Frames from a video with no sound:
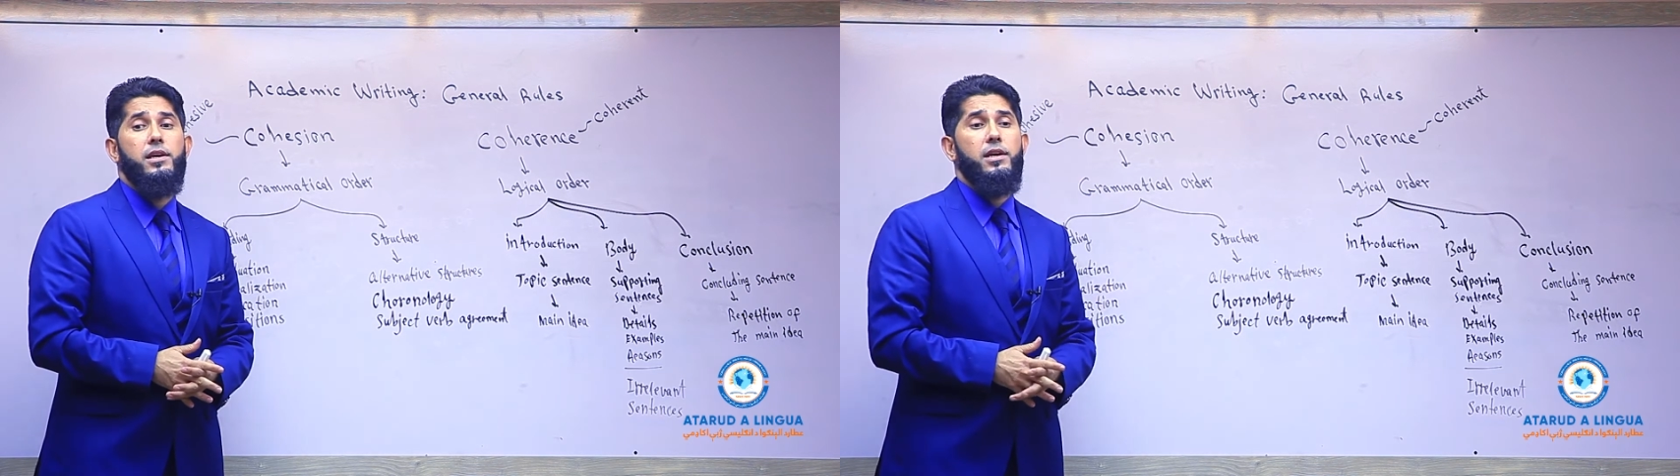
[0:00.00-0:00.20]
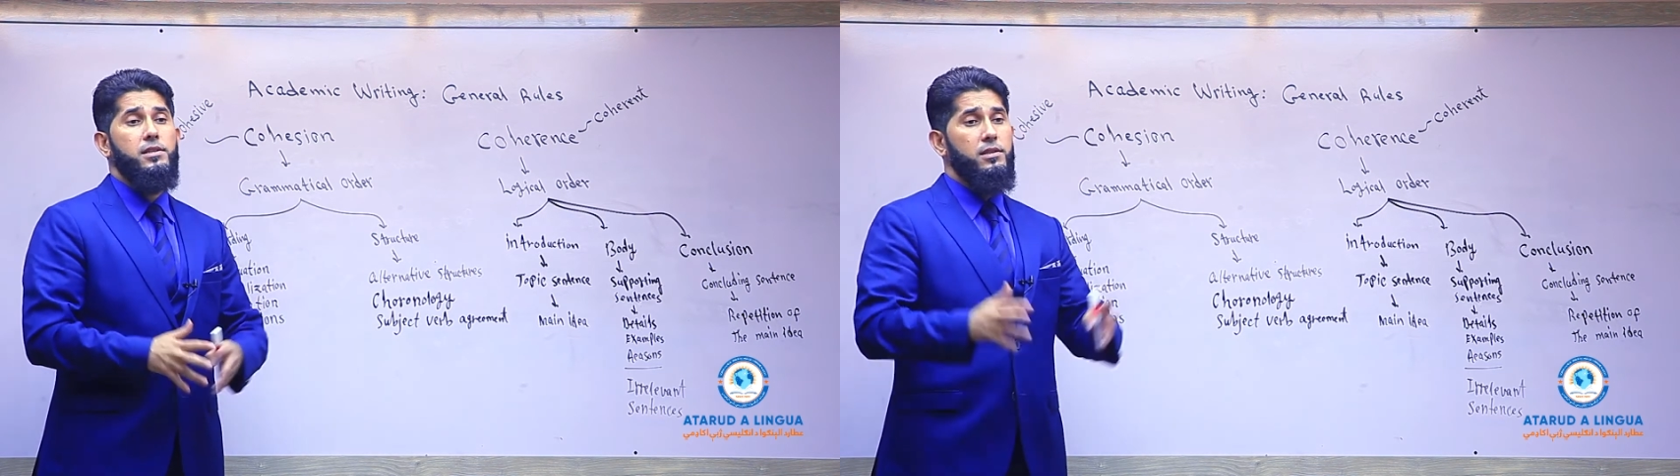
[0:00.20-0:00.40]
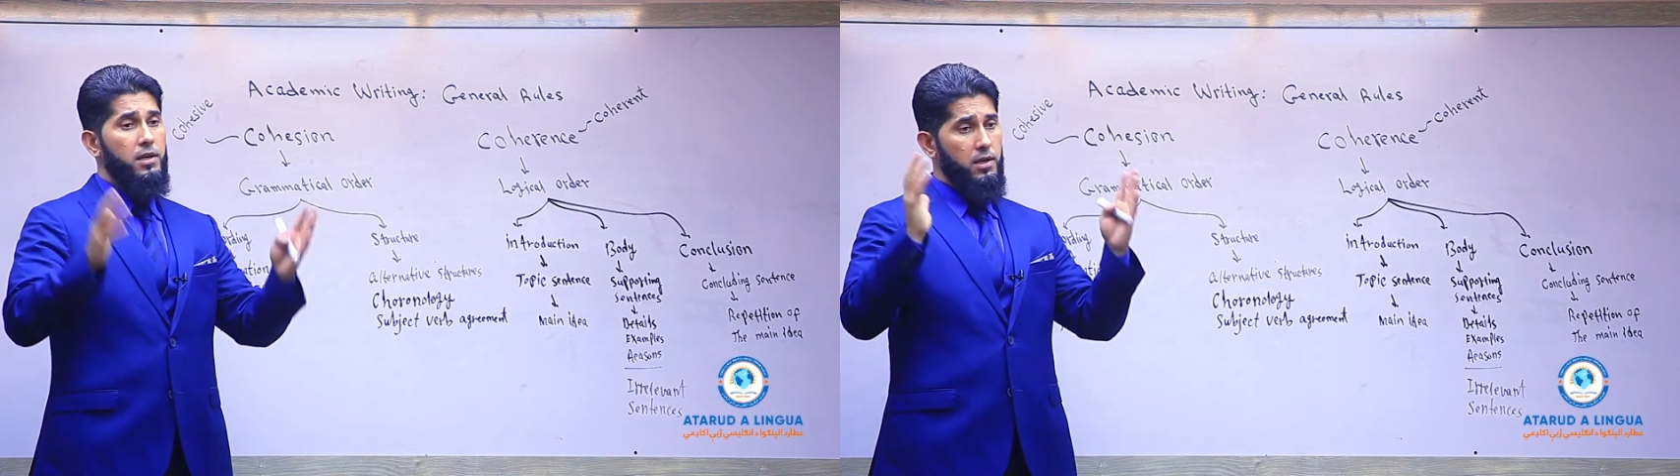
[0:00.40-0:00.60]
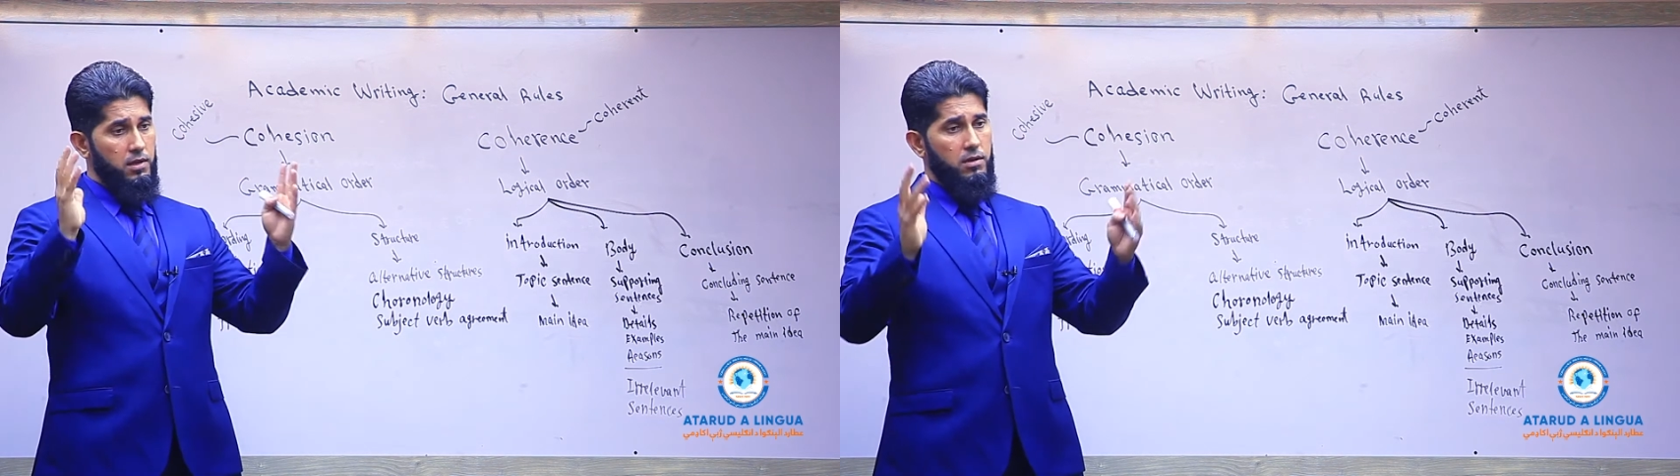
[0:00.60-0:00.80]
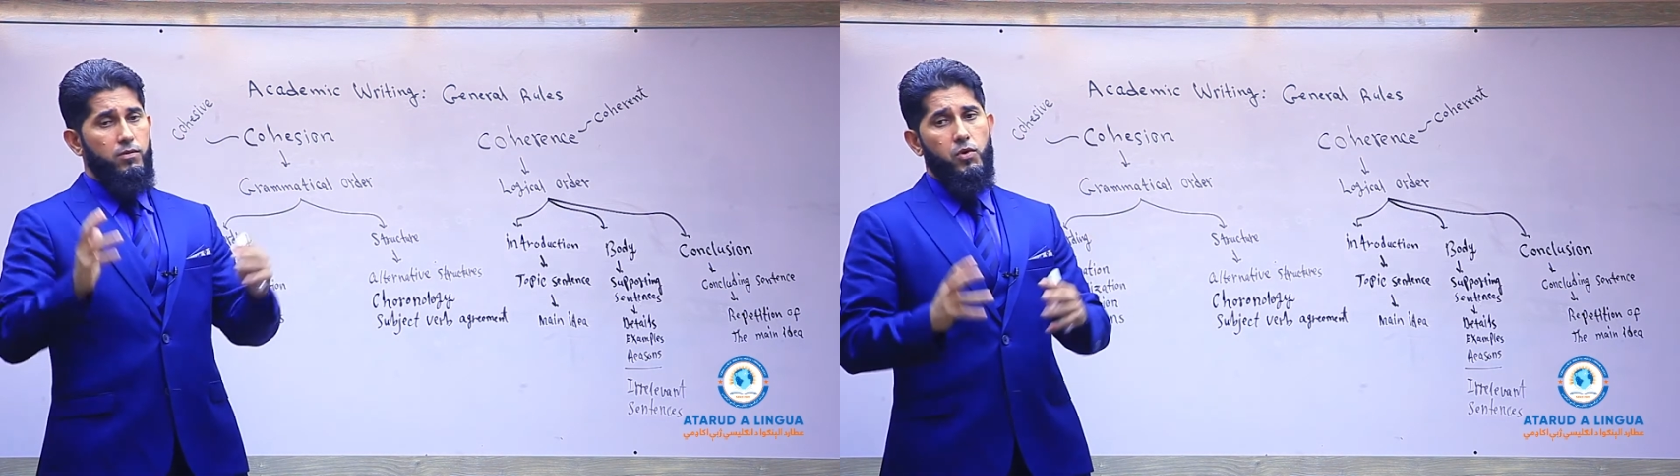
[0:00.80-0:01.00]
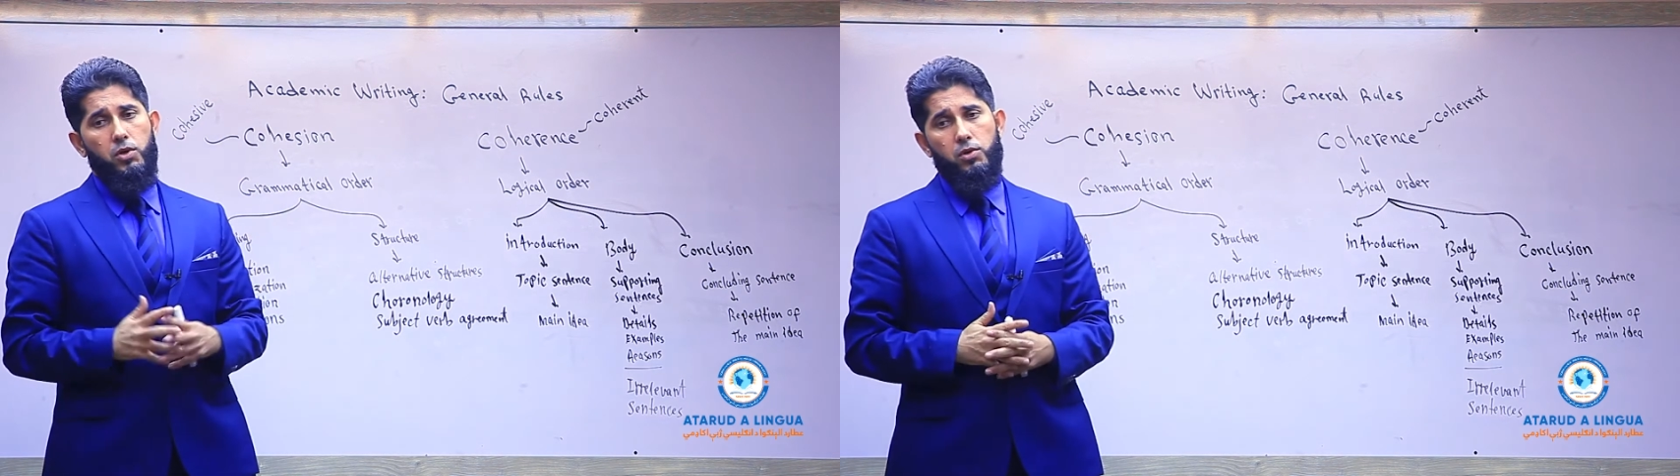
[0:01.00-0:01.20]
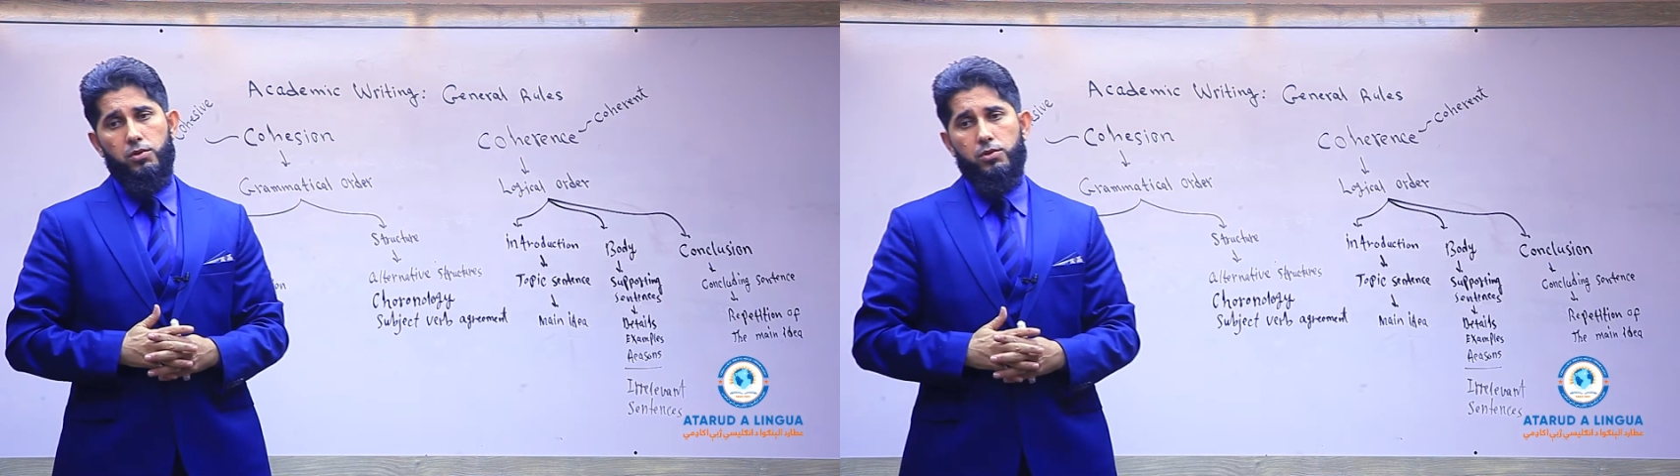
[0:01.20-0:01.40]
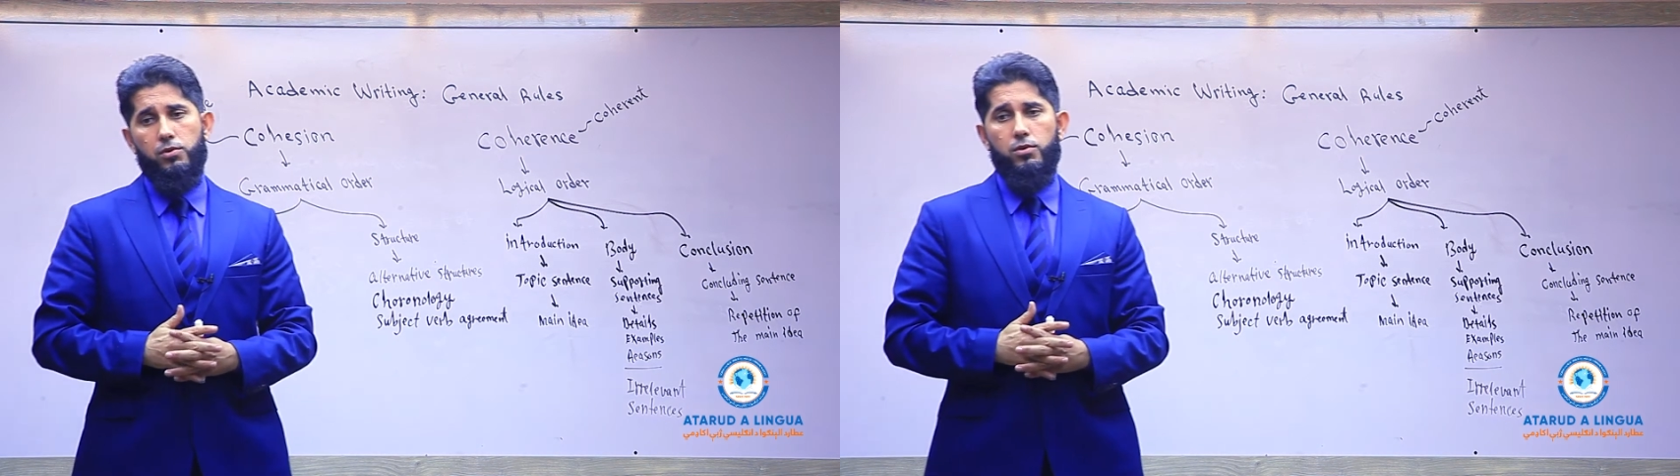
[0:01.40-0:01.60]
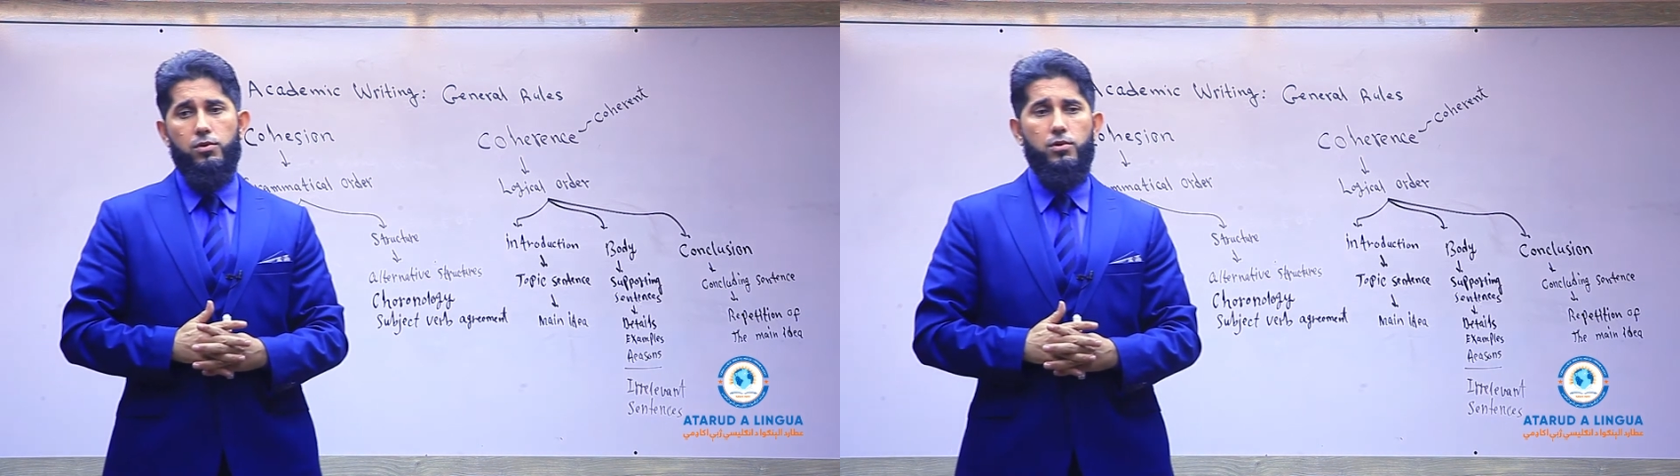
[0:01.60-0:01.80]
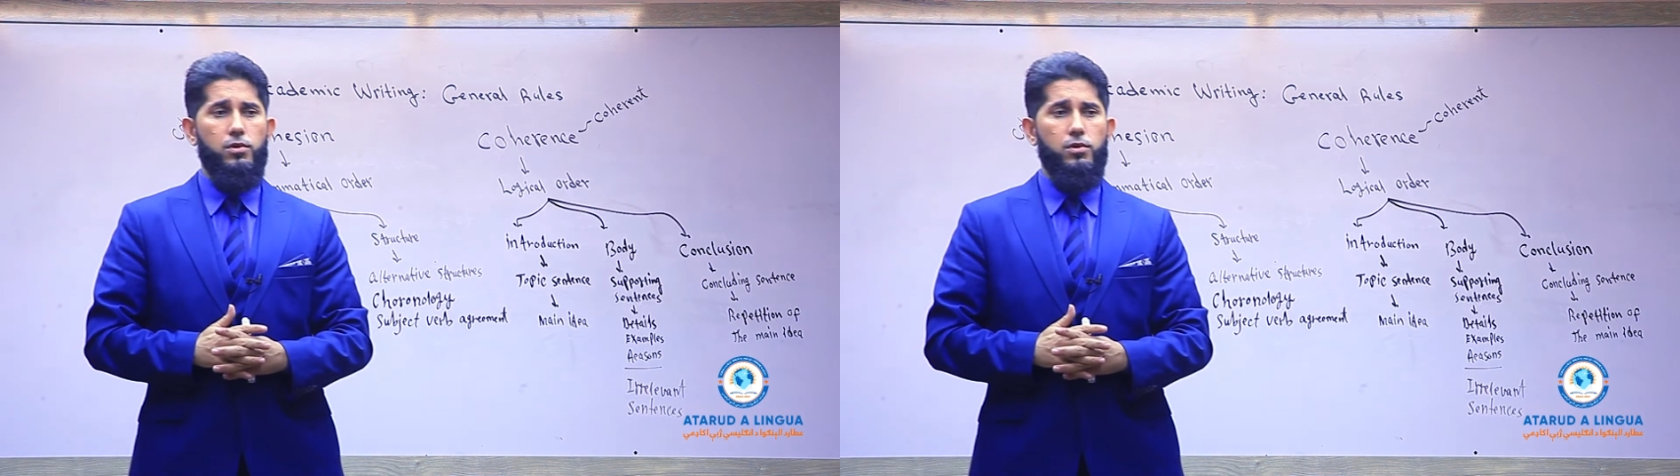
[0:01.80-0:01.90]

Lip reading: get a very good score.